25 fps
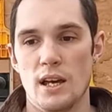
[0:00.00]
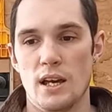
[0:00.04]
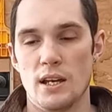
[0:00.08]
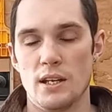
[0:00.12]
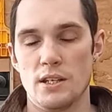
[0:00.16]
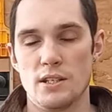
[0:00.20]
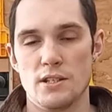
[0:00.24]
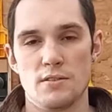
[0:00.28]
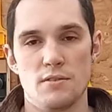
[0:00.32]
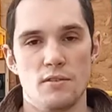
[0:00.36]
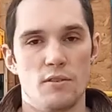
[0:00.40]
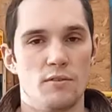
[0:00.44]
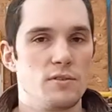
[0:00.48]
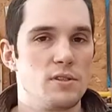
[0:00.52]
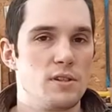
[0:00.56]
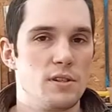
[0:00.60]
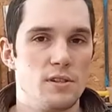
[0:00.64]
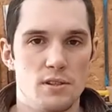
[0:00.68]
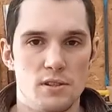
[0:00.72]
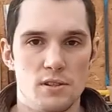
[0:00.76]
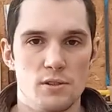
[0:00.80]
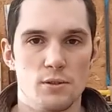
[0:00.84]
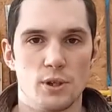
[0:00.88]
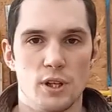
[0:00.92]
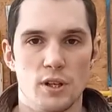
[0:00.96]
You obviously
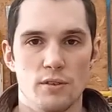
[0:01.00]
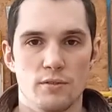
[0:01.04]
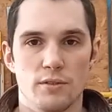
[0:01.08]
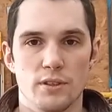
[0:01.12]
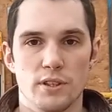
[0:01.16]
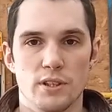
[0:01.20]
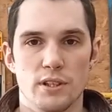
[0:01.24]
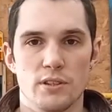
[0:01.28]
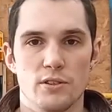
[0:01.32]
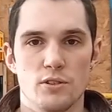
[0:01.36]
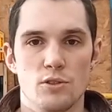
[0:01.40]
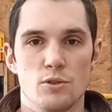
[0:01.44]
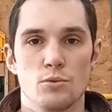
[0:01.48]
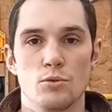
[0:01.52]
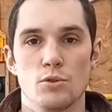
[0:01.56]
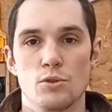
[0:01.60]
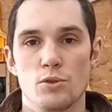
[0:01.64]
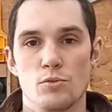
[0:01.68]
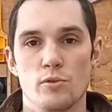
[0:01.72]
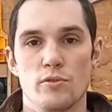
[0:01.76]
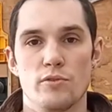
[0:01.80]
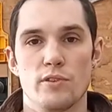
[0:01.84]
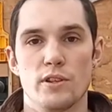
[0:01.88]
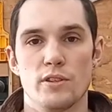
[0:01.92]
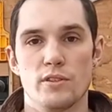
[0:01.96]
still get the tools
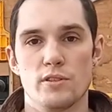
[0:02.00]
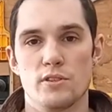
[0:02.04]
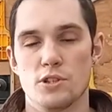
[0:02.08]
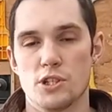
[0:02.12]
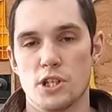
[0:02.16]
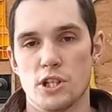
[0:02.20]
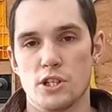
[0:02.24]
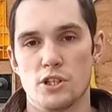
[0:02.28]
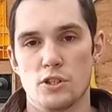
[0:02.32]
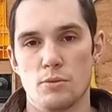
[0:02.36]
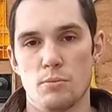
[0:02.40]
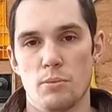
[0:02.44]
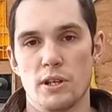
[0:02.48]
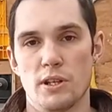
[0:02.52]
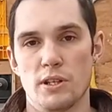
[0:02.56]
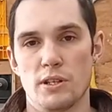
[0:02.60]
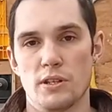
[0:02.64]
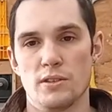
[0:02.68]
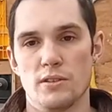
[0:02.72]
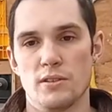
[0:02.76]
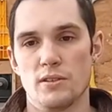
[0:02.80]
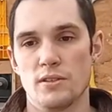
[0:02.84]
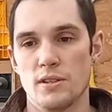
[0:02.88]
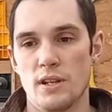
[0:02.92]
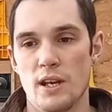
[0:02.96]
with it to change the
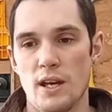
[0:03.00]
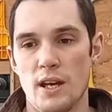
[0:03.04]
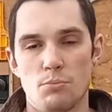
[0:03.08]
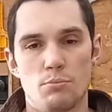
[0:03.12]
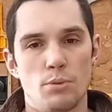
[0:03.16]
blades.